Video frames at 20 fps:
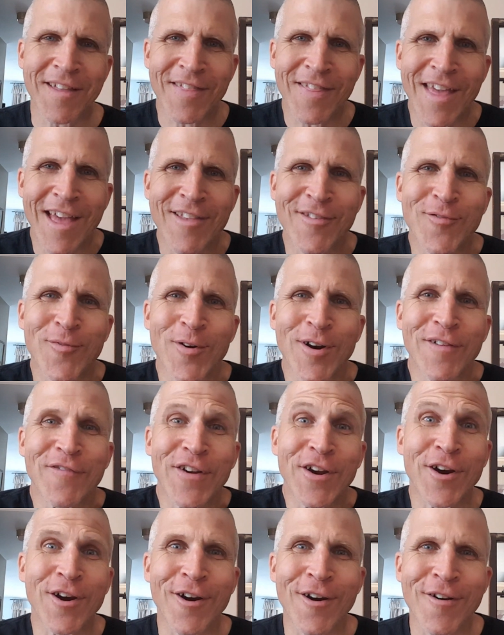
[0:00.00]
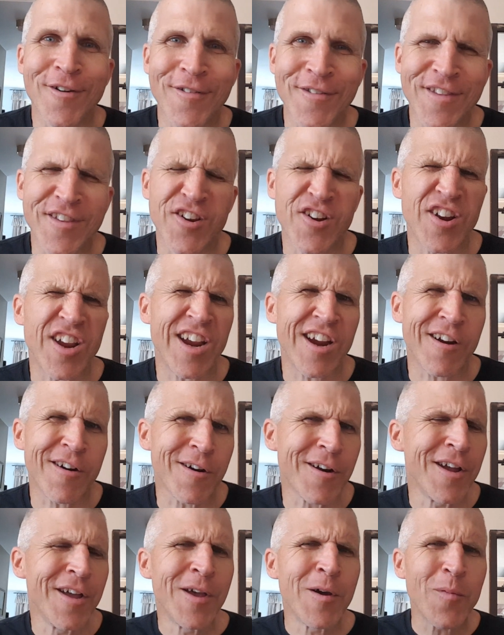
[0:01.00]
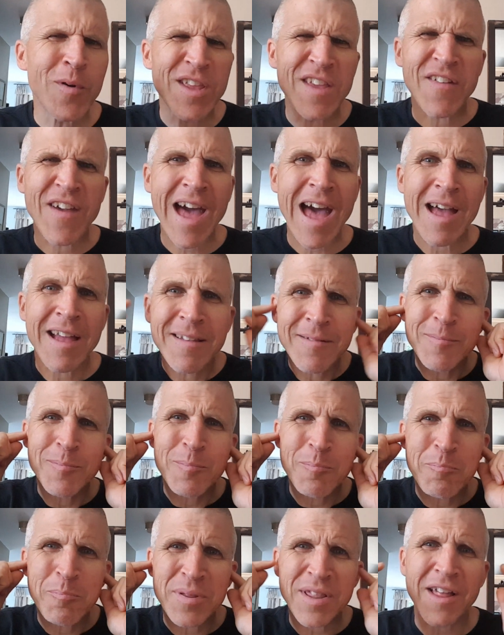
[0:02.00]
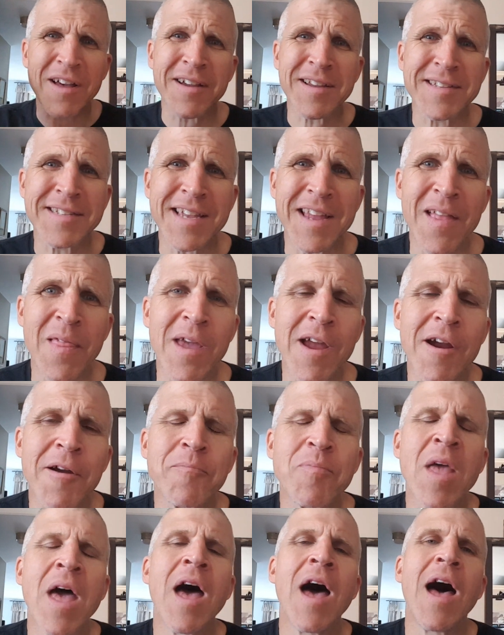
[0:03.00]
that sort of occurs in your ear when you got plugs in there.